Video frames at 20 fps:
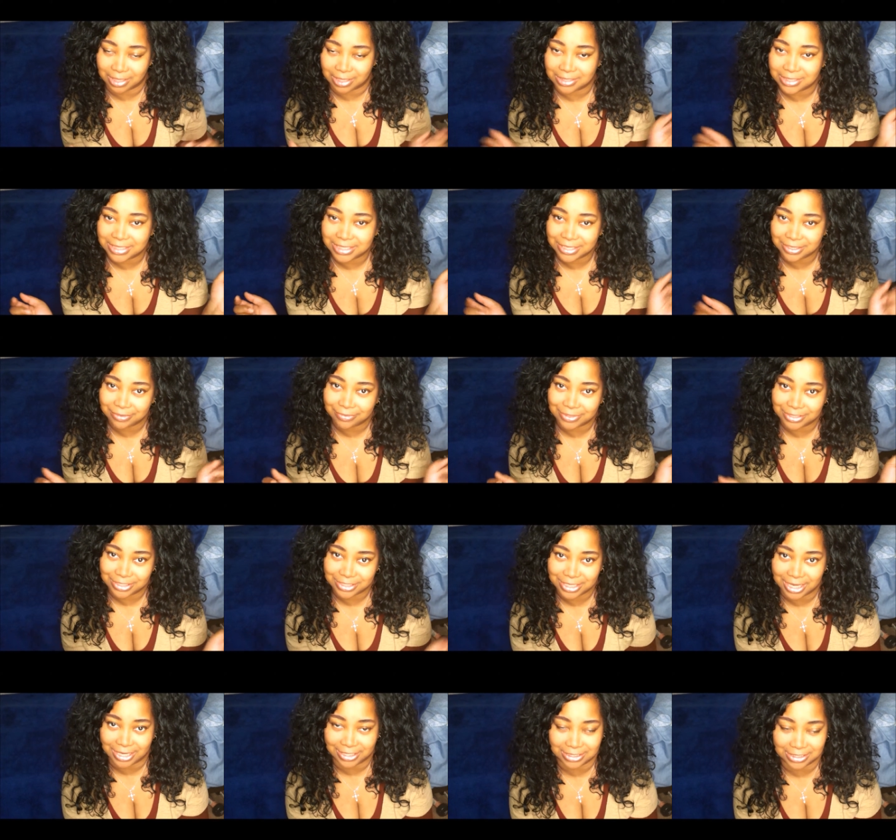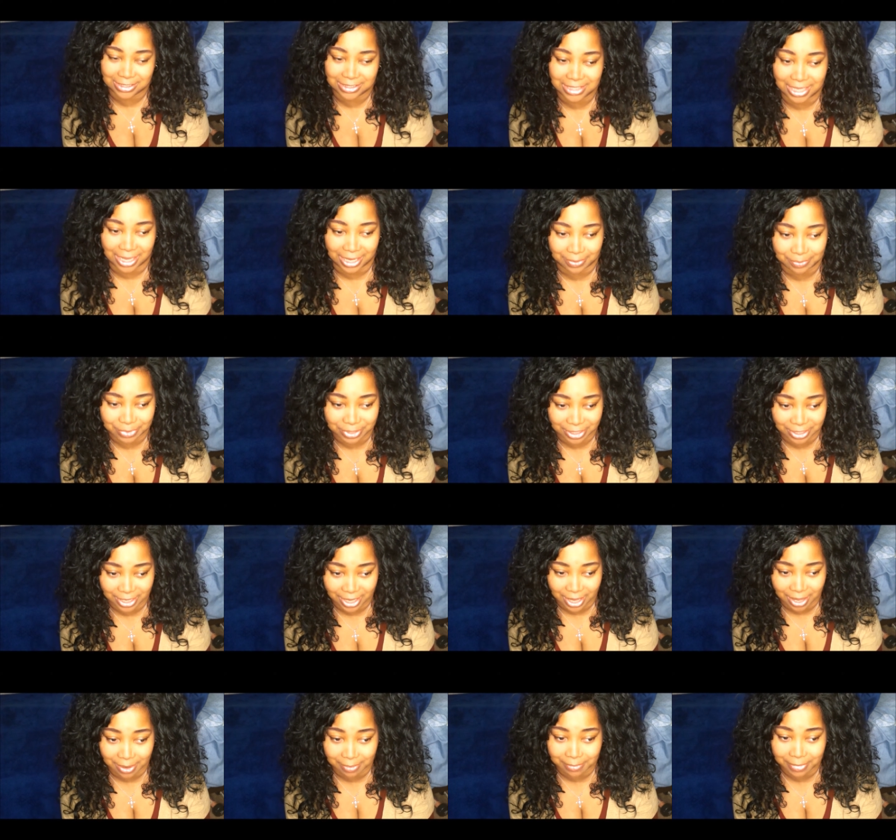Love to hear what you have to say. But
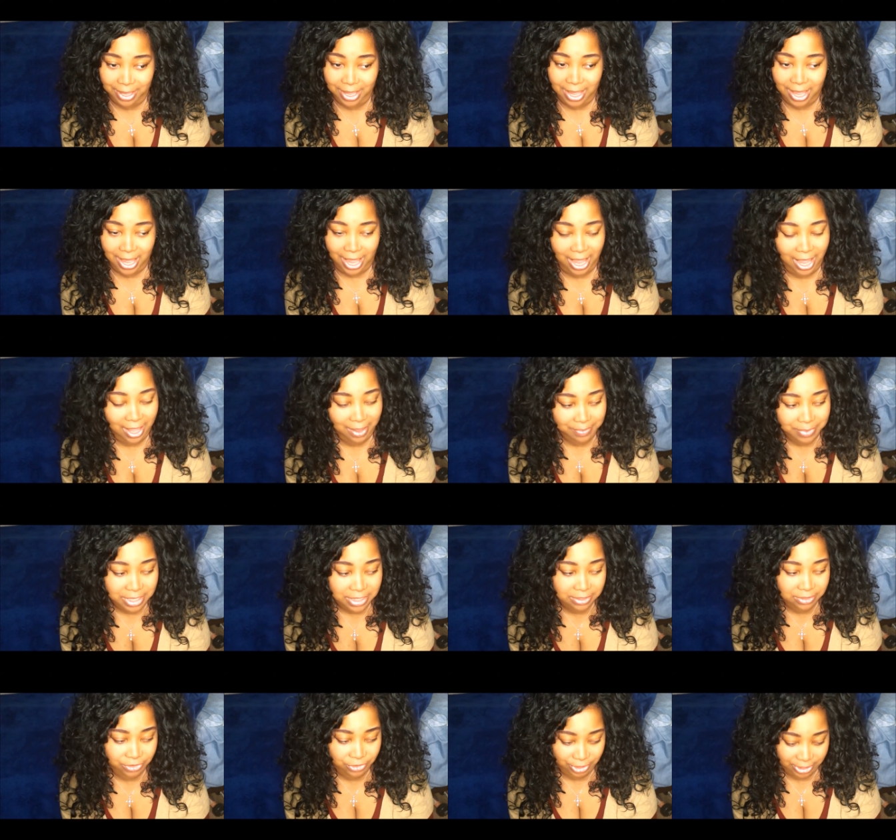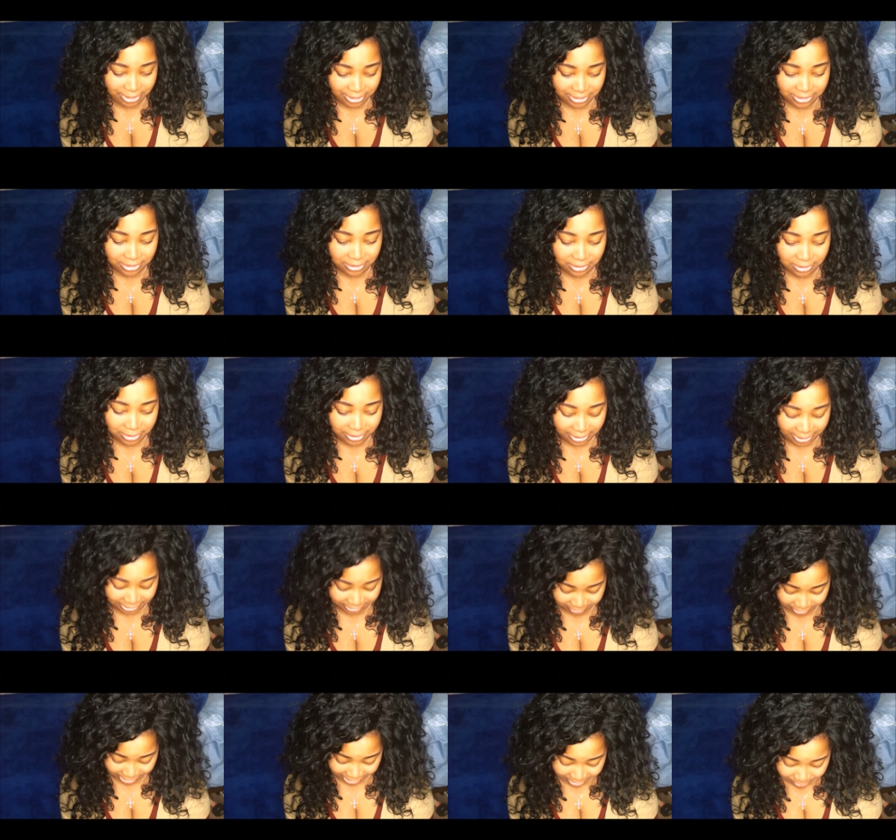I've been trying to look at